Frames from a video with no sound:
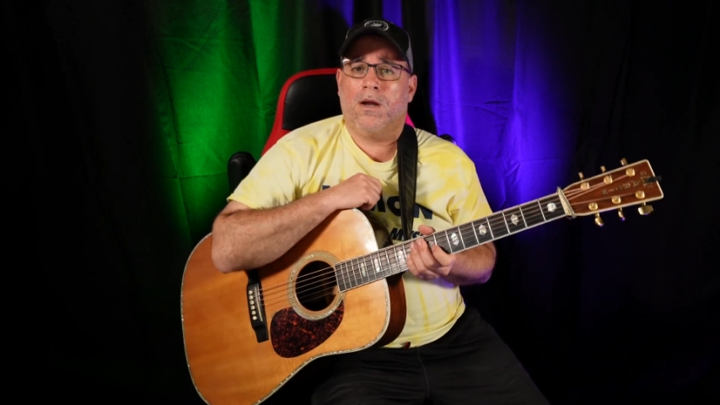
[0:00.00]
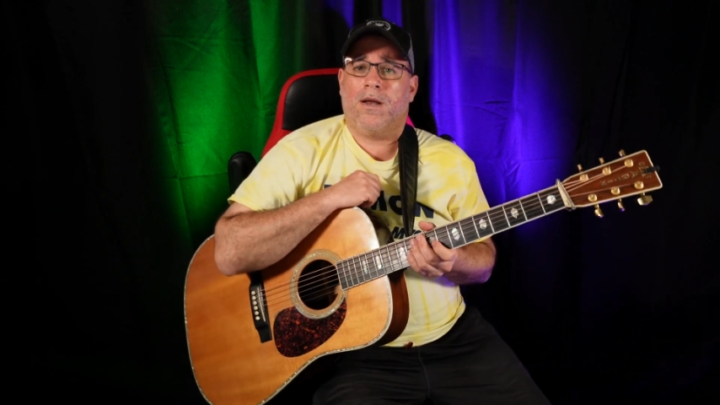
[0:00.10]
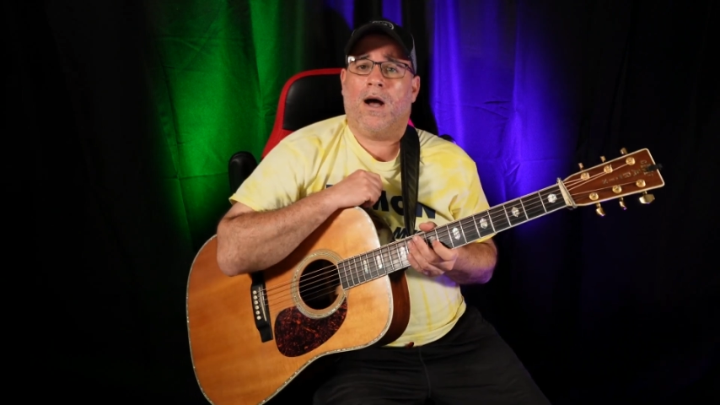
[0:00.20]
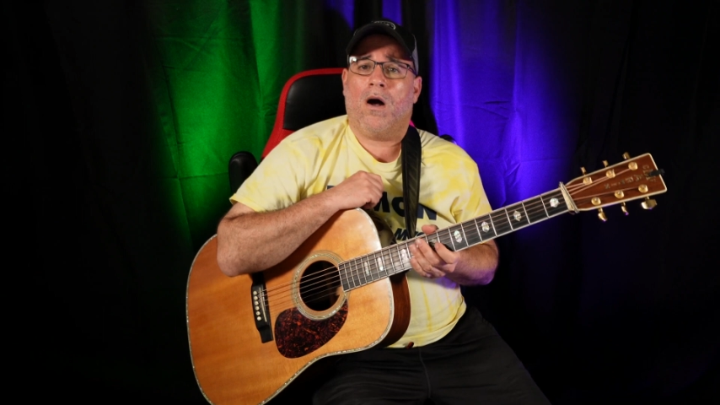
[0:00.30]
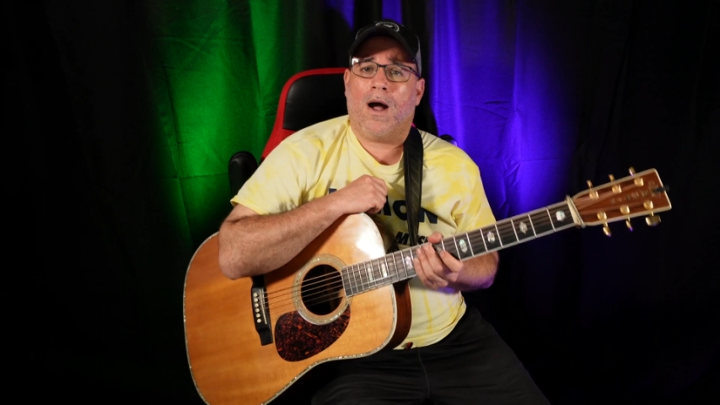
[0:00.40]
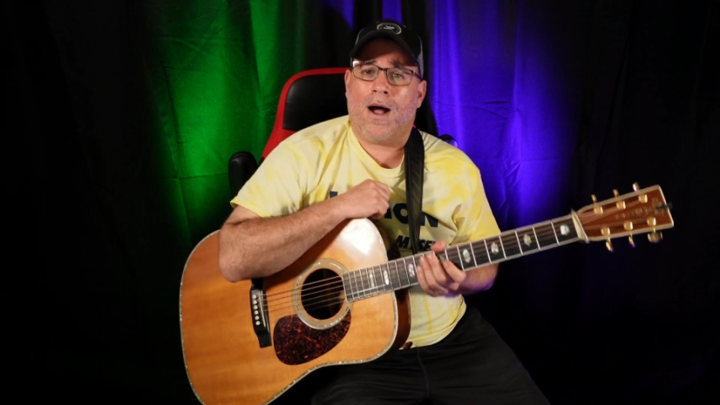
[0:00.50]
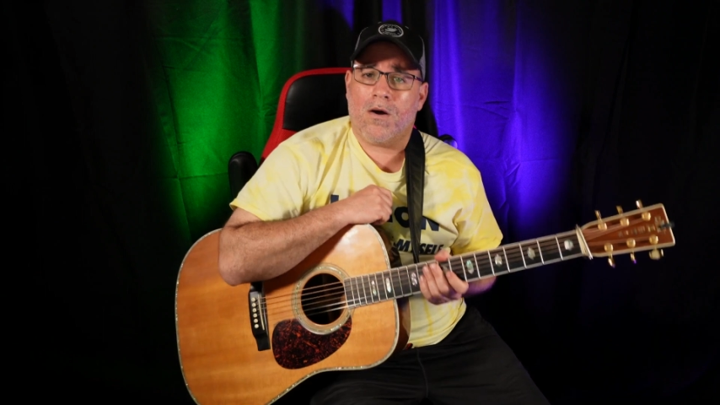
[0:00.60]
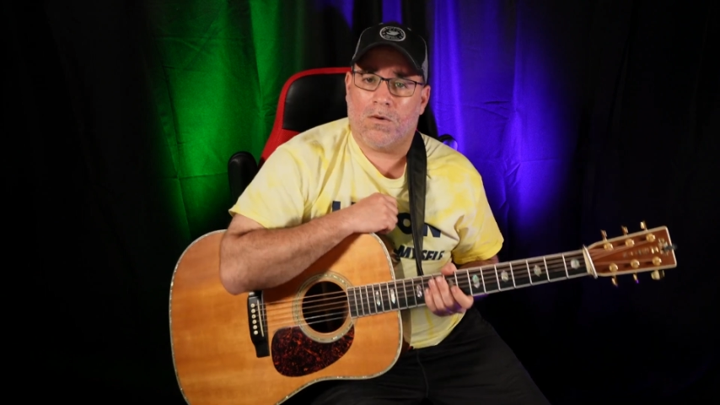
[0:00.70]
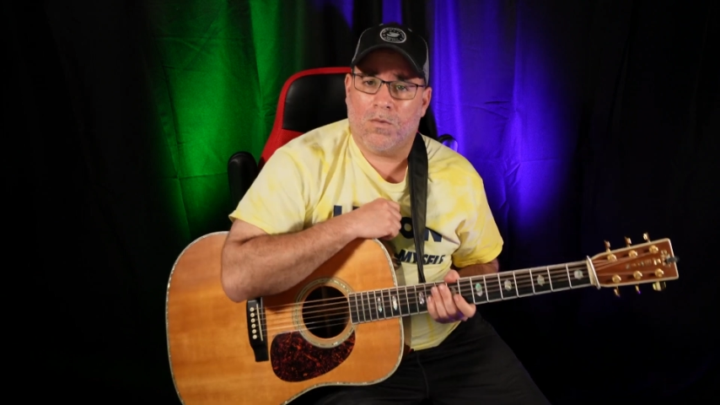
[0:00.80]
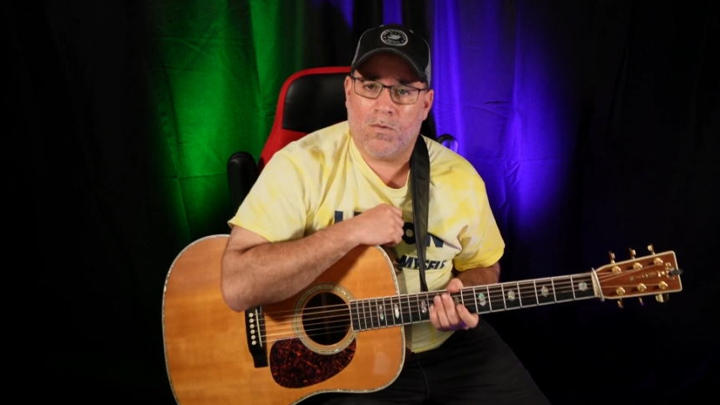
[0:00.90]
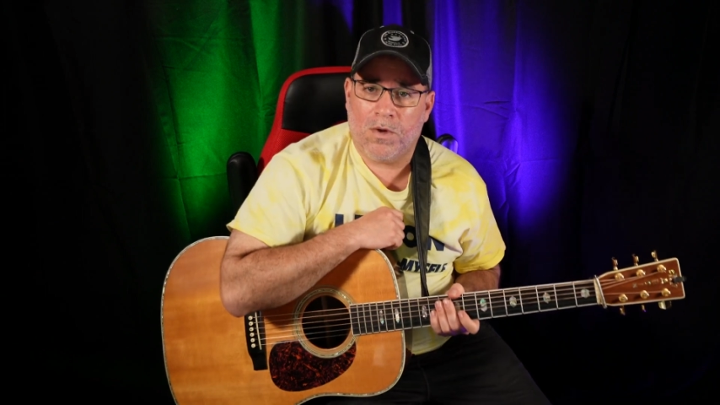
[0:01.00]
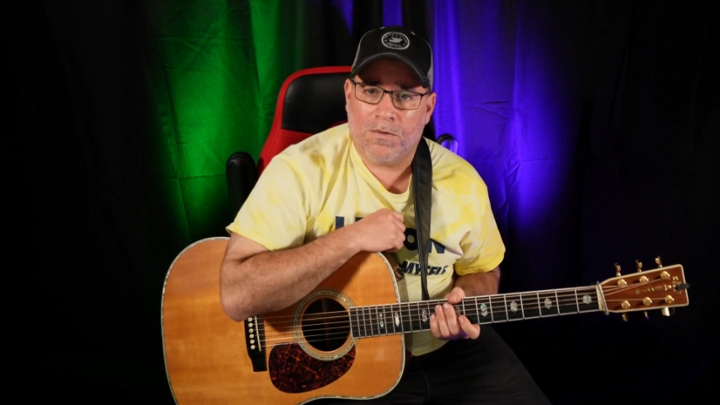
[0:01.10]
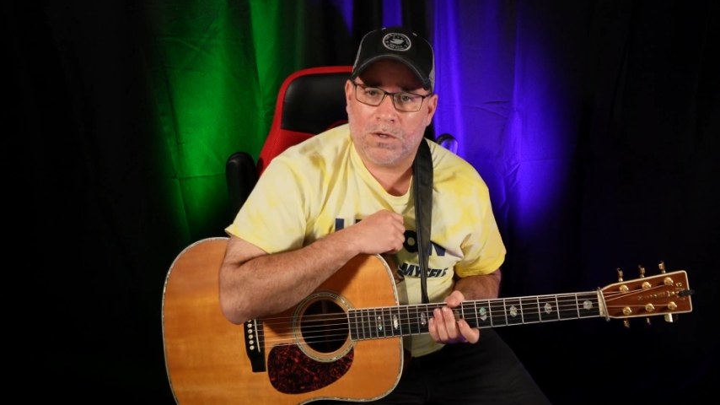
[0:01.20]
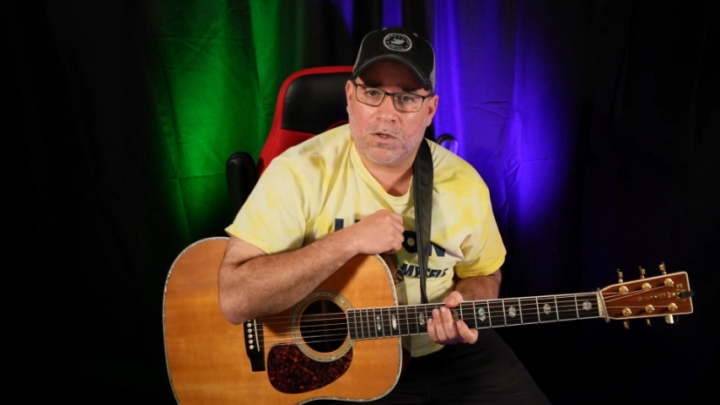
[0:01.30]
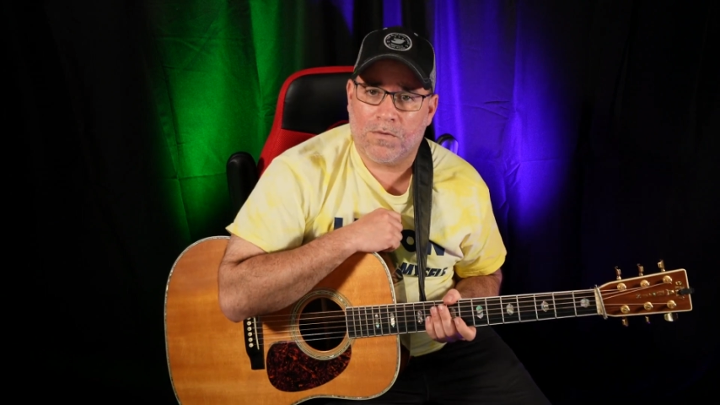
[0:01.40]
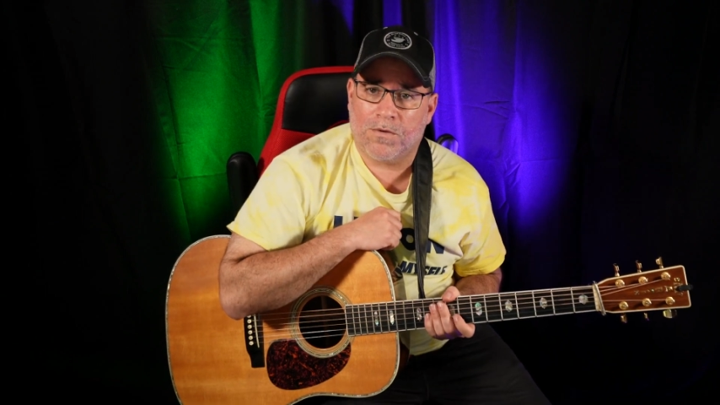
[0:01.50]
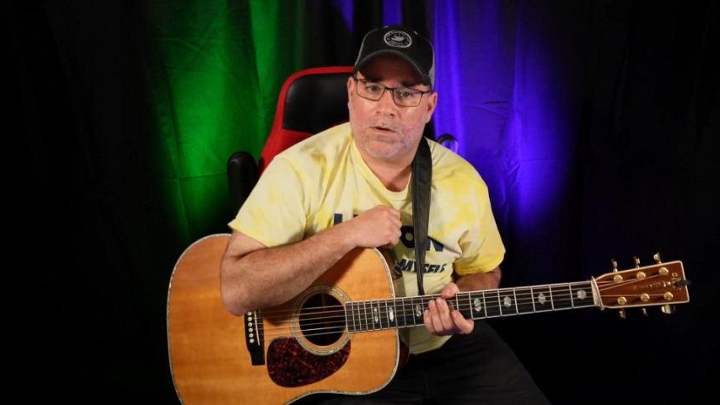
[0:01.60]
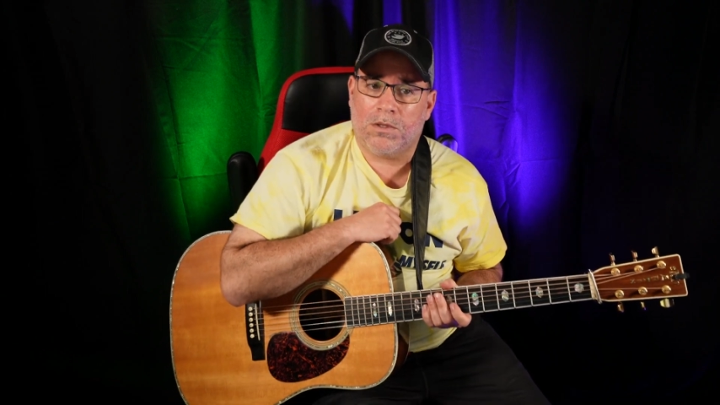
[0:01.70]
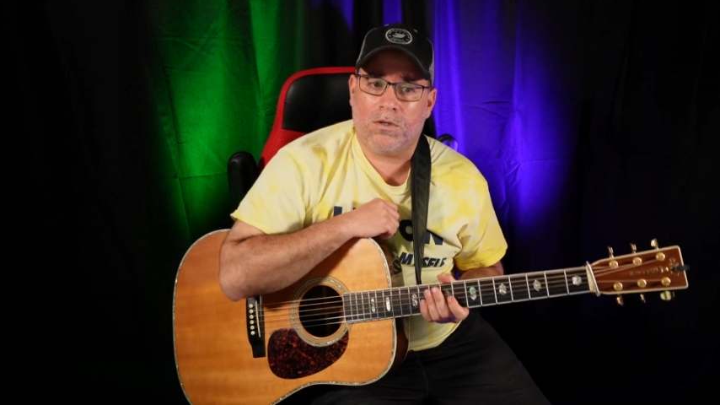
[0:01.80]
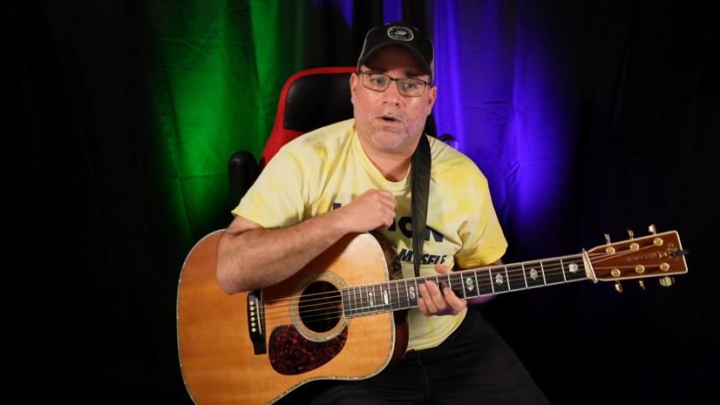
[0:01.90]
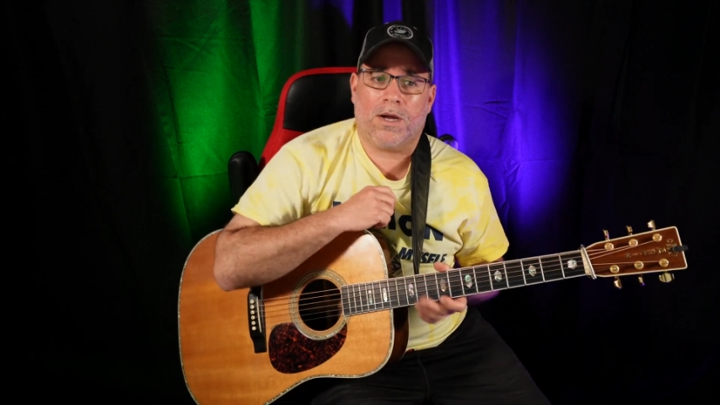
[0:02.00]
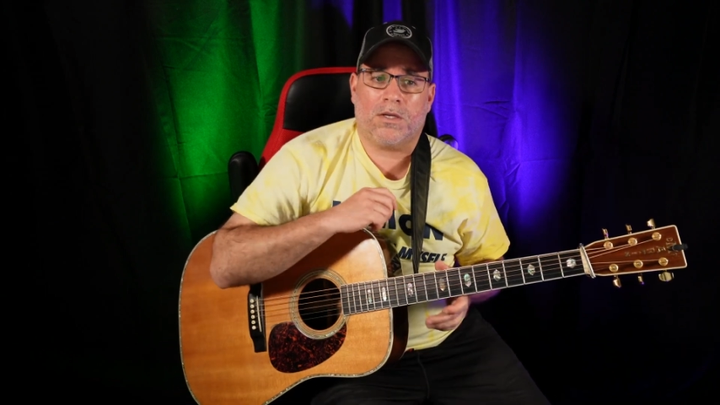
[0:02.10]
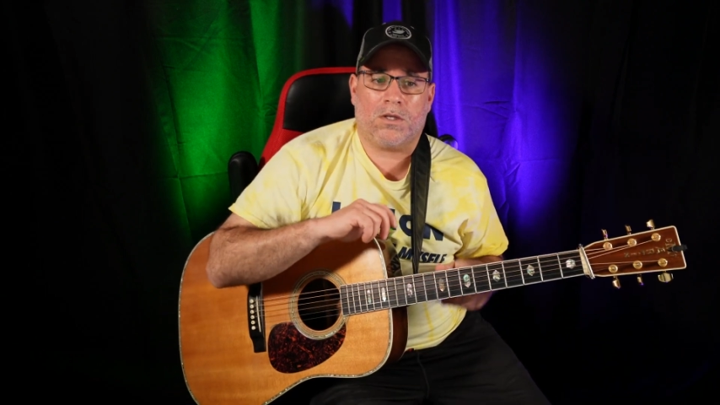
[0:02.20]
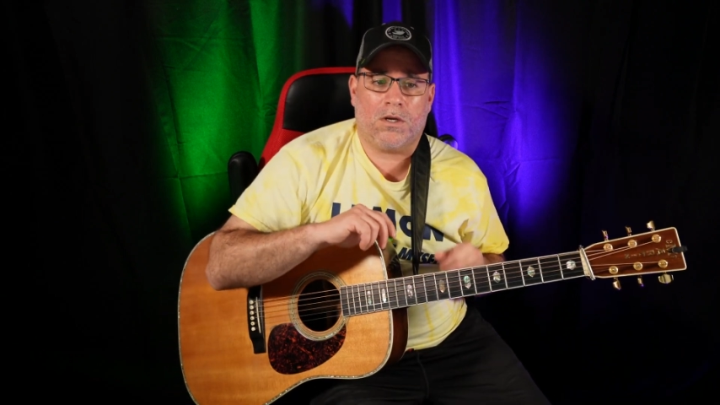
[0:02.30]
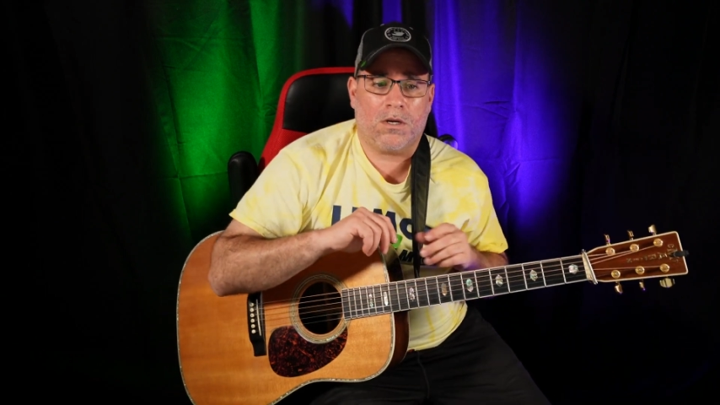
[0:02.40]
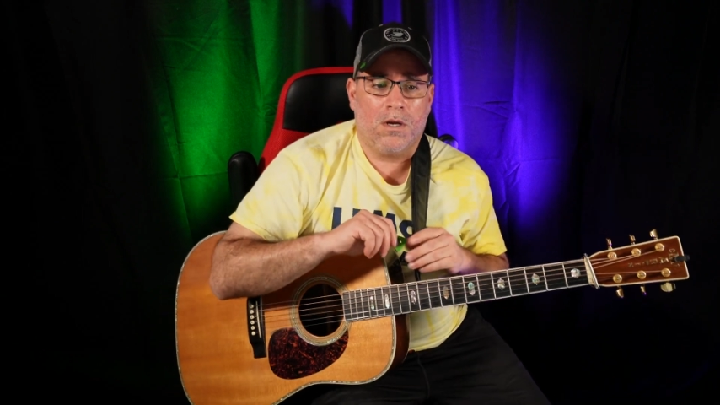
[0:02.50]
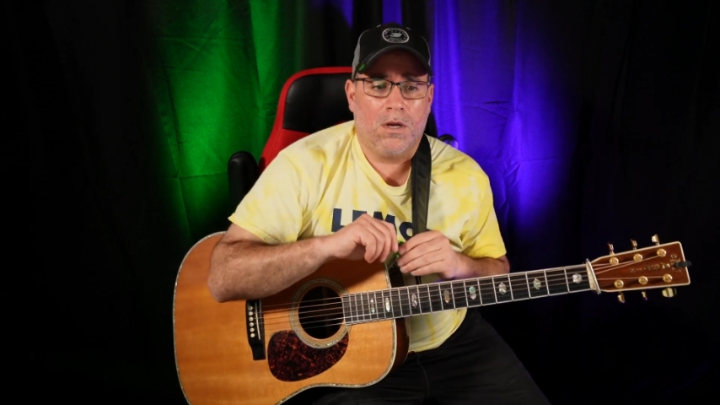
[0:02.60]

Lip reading: Now, how could we weave this over a bluegrass song?